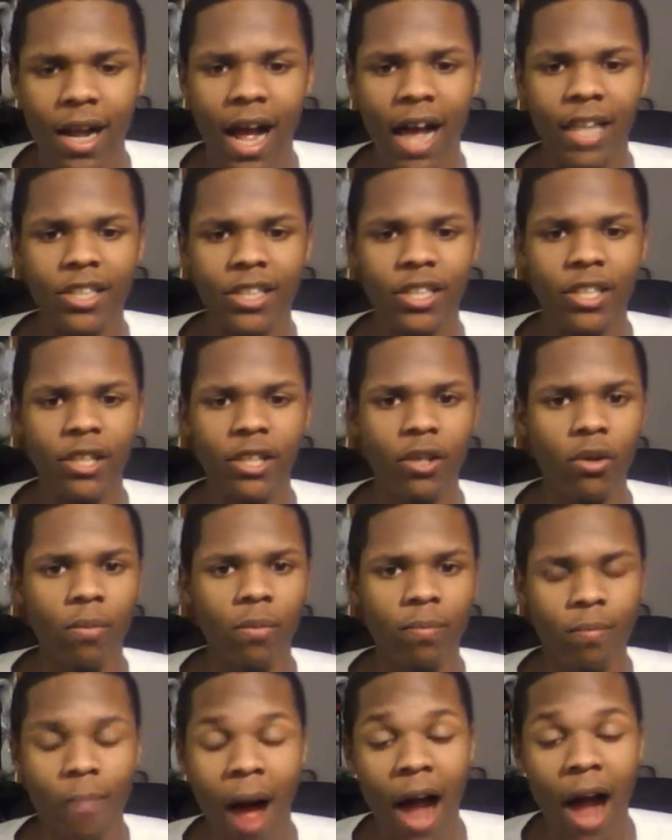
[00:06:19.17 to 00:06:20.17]
I see you,
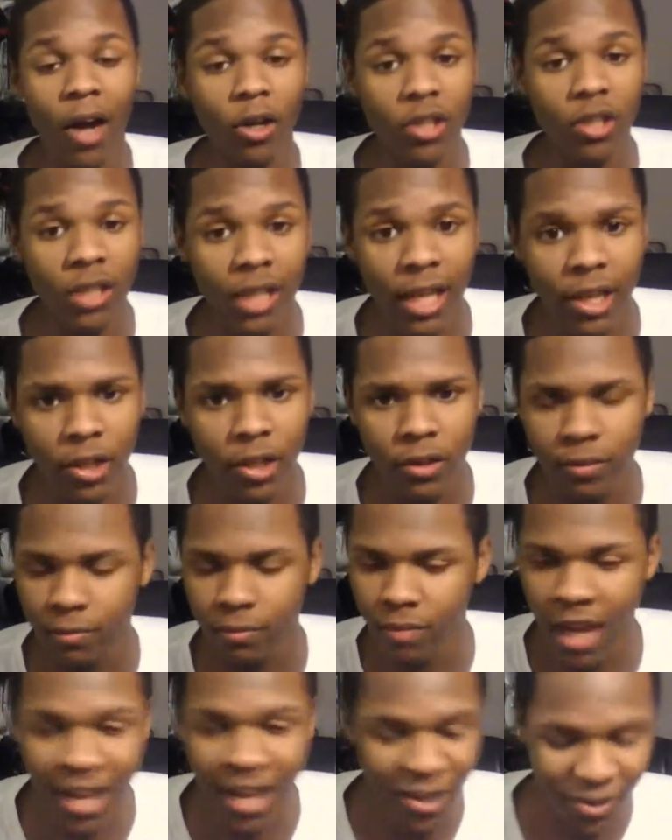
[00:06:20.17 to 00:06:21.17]
Myers Leonard.
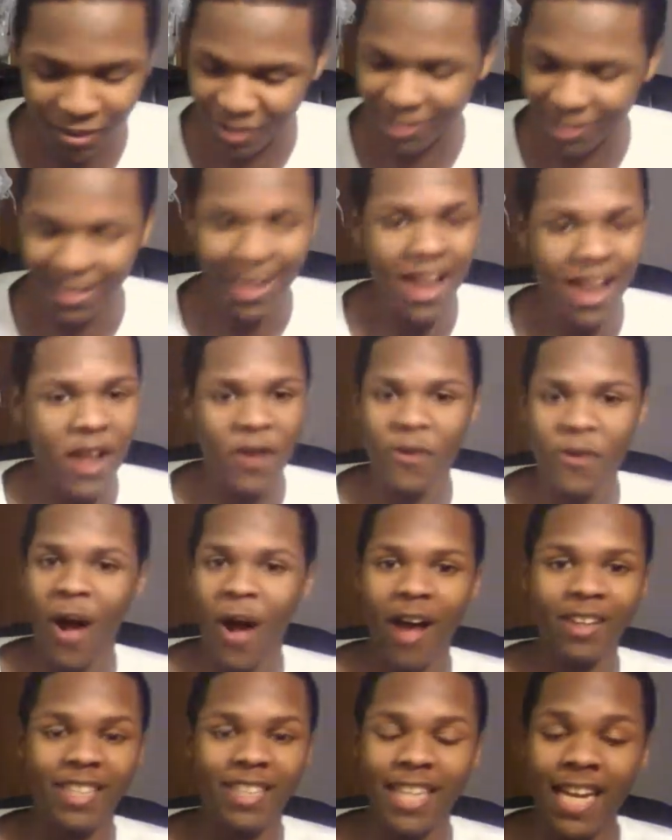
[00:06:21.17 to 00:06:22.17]
I
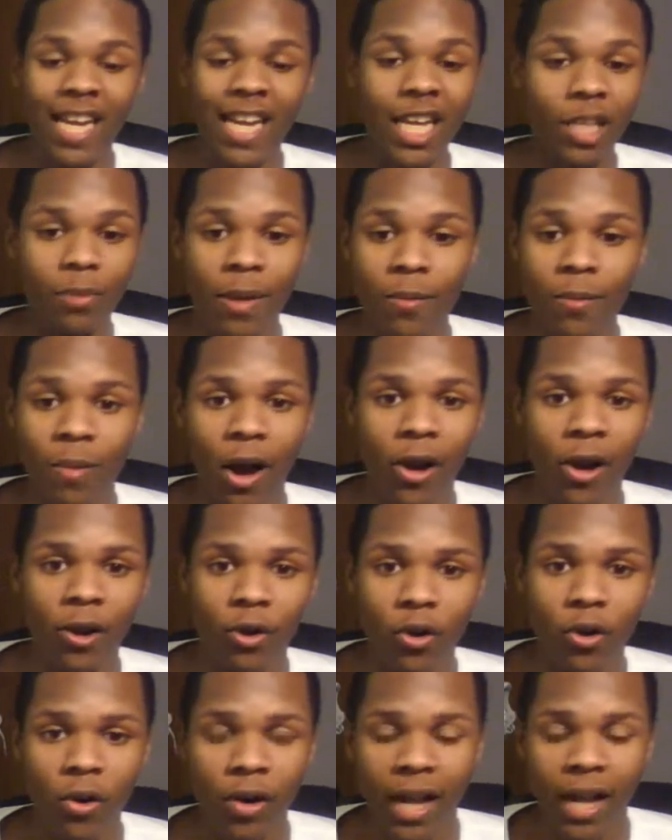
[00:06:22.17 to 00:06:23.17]
see these people out
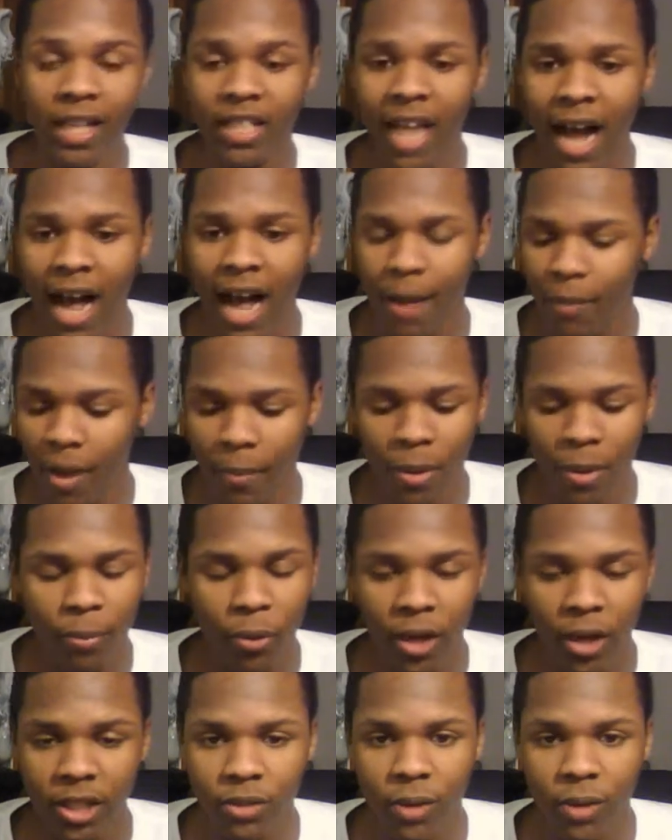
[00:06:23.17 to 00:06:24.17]
here doing their job. And I'm
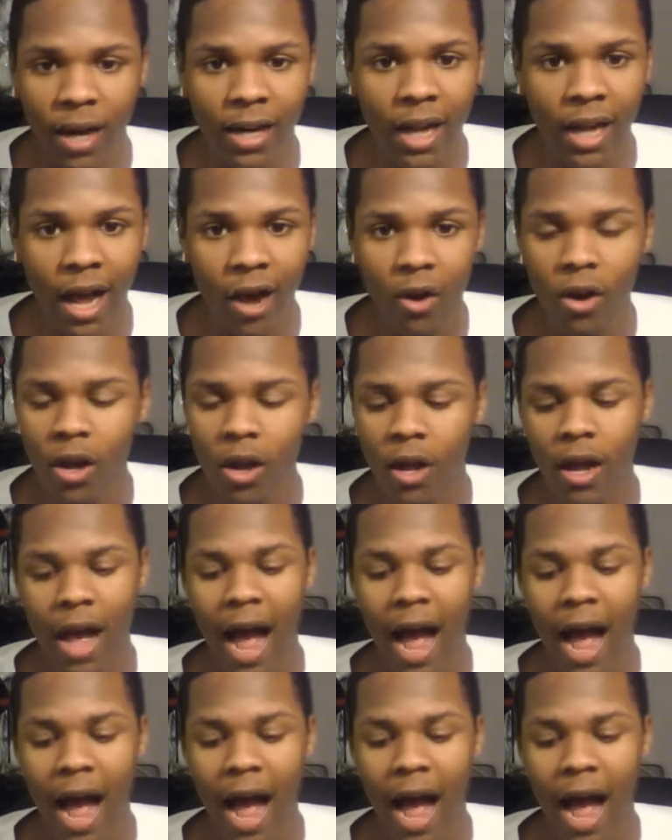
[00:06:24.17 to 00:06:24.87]
impressed right now.